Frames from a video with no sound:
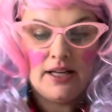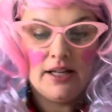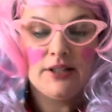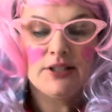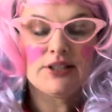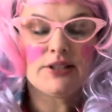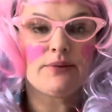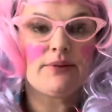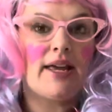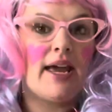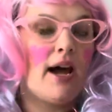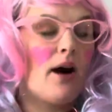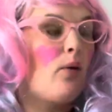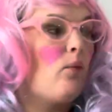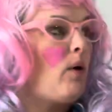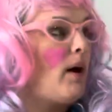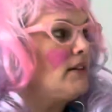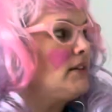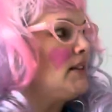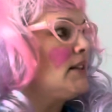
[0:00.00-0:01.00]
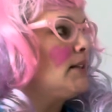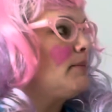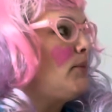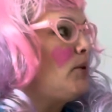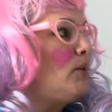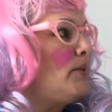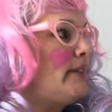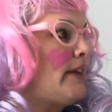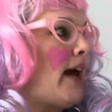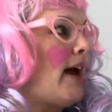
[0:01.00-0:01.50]
So now, what does a
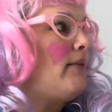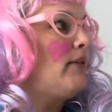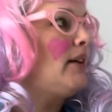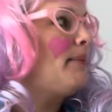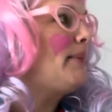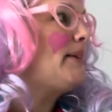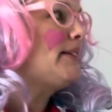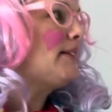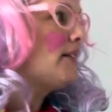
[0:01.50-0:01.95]
moose have? Let me